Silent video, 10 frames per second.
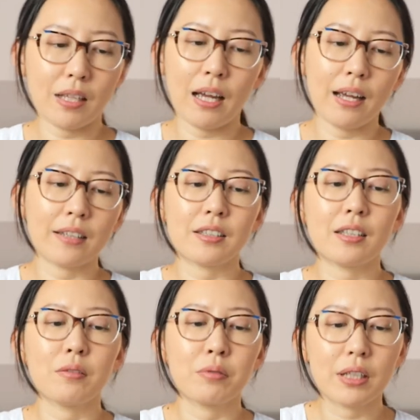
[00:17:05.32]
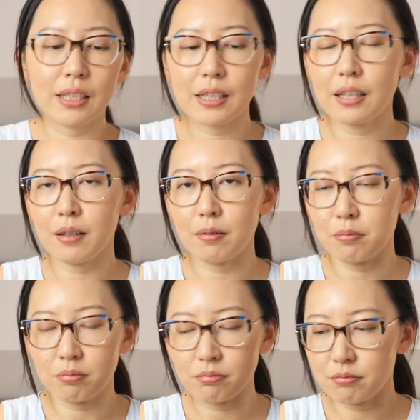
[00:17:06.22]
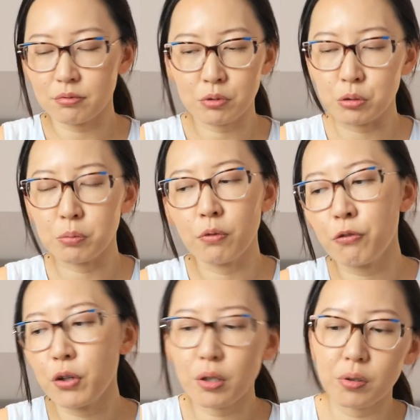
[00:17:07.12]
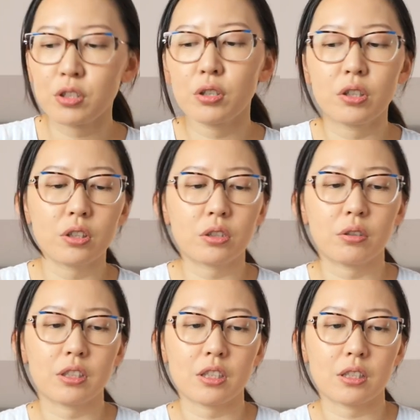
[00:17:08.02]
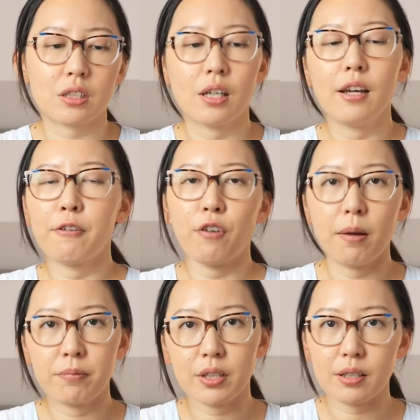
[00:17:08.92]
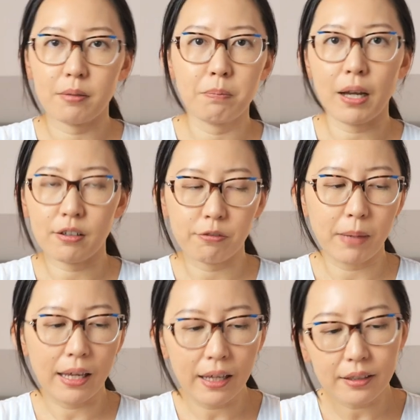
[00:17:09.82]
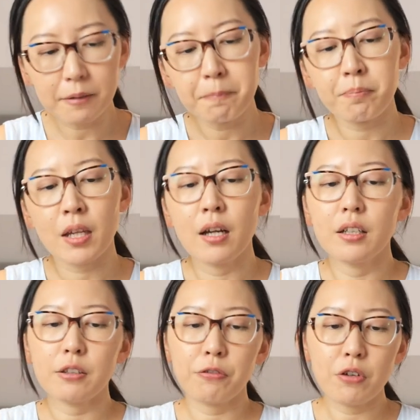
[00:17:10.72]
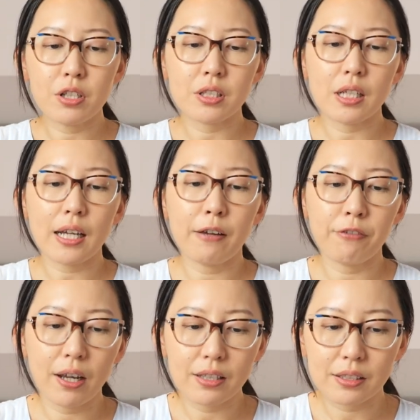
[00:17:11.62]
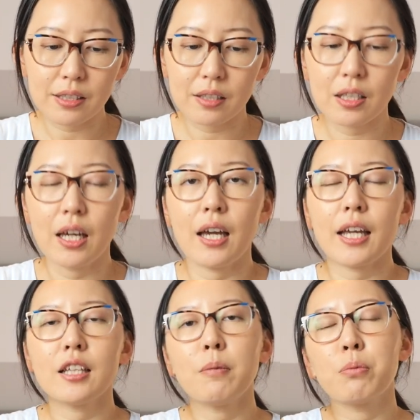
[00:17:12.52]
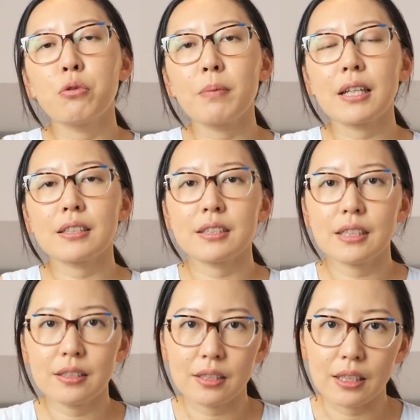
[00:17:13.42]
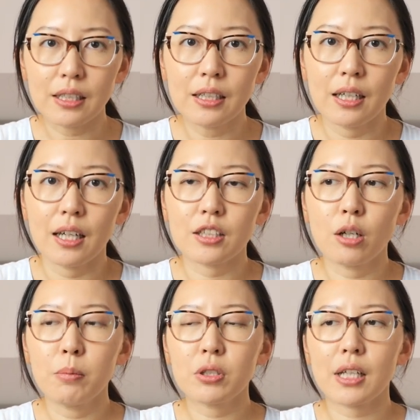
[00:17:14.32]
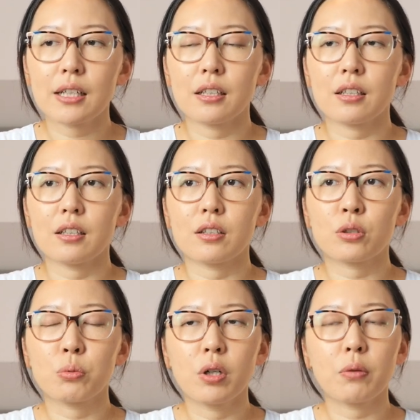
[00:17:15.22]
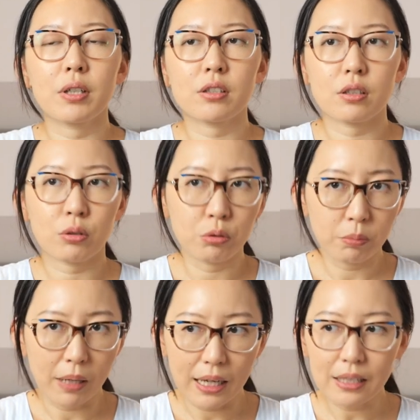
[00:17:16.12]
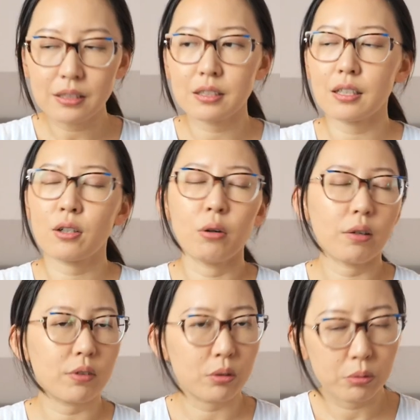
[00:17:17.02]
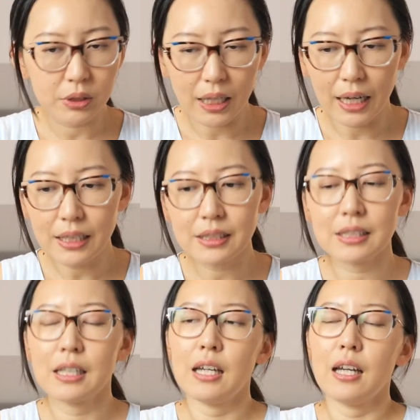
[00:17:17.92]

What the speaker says: I didn't really do further research, so it's just from the back of my head. The first thing I find is that in a booming city, it's almost like a sword with 2 blades, a coin with 2 sides.